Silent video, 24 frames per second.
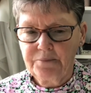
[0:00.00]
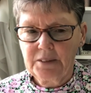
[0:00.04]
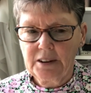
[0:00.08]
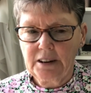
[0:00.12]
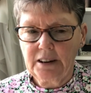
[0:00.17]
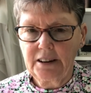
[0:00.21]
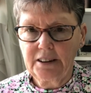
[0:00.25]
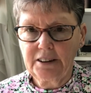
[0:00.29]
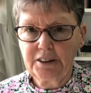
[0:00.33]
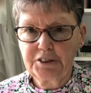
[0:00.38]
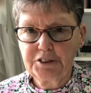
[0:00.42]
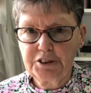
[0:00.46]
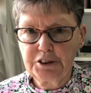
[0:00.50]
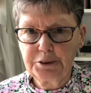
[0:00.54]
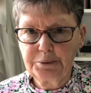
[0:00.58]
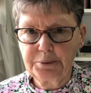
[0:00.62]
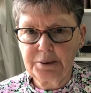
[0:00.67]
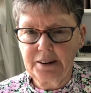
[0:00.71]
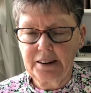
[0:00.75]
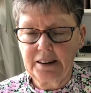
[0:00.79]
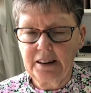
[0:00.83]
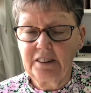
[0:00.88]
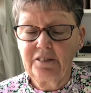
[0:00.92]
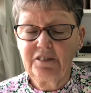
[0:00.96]
And I do
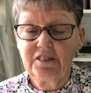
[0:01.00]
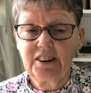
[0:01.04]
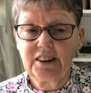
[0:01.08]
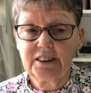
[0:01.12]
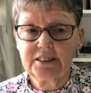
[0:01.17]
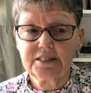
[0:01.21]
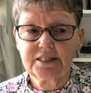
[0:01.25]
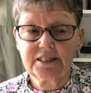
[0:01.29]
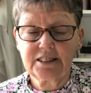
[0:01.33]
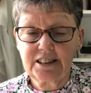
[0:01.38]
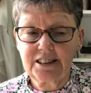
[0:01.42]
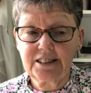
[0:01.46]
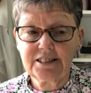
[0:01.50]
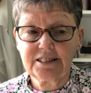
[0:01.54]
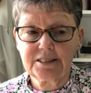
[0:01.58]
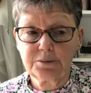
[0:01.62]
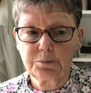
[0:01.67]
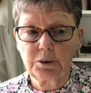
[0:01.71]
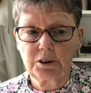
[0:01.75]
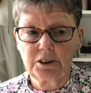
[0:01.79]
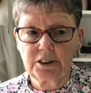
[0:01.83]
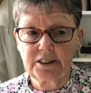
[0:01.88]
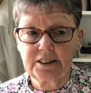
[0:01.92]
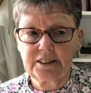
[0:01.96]
it. In fact, the last
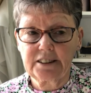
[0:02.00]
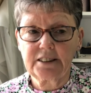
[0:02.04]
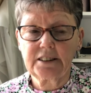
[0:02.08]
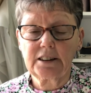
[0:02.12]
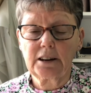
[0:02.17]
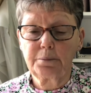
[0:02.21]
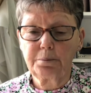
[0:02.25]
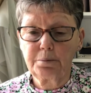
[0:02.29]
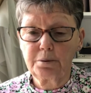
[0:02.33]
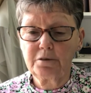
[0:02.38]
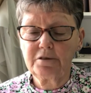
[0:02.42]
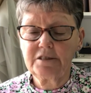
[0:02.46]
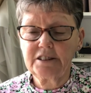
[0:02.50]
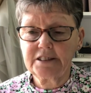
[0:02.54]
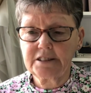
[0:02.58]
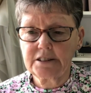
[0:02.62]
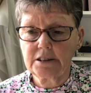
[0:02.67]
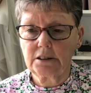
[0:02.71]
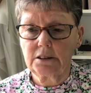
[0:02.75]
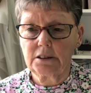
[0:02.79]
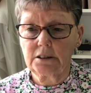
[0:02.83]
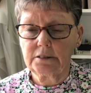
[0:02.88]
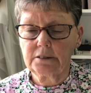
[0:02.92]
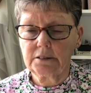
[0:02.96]
one I did, I put it
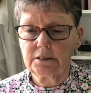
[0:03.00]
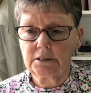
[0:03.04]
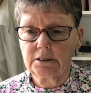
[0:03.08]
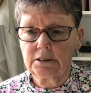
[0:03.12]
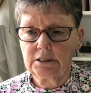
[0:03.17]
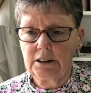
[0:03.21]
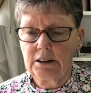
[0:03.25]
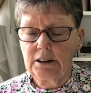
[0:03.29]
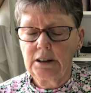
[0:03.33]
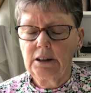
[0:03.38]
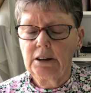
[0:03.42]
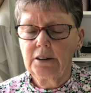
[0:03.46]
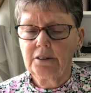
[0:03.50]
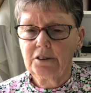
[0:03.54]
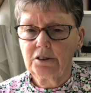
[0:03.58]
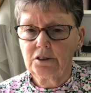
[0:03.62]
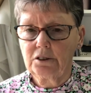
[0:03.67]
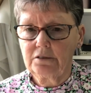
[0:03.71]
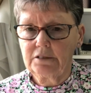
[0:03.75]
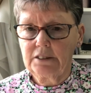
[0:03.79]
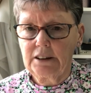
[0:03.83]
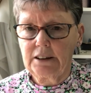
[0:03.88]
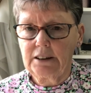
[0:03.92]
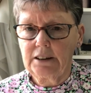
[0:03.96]
on,
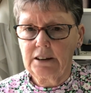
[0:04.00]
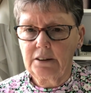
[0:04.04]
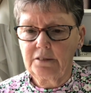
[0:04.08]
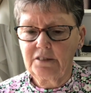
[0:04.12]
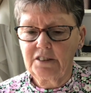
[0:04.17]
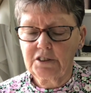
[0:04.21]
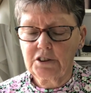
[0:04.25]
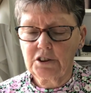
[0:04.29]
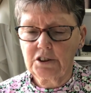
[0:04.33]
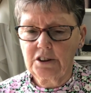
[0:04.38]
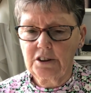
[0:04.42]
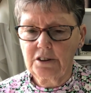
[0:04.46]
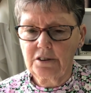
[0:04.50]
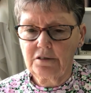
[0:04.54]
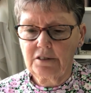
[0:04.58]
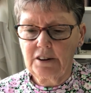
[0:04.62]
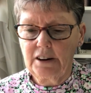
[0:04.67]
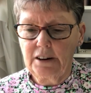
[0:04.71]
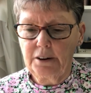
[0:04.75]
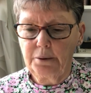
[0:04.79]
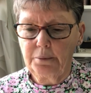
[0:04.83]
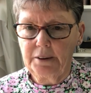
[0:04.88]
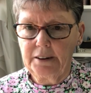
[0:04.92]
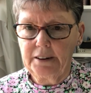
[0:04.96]
thought, right, have I done it the
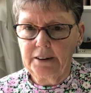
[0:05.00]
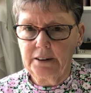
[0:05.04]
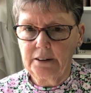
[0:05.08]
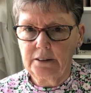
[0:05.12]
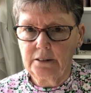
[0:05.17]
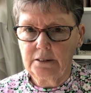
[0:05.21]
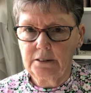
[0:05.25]
right way?